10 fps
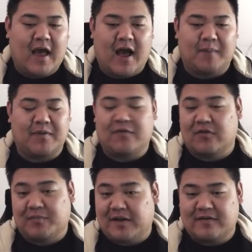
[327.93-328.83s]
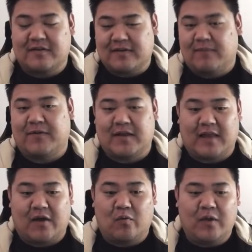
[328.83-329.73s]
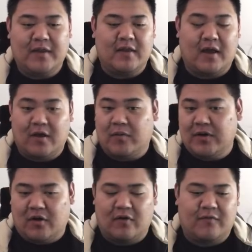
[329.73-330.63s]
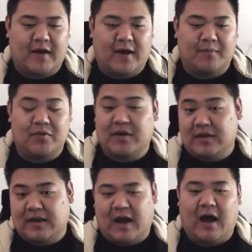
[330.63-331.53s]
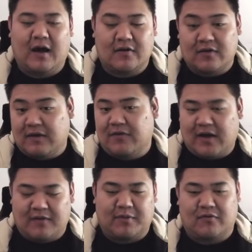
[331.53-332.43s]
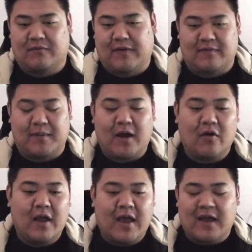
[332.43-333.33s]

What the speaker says: If you're splashing in something like Wind Earth, you can get Arc to give you guys plus 1,000 power,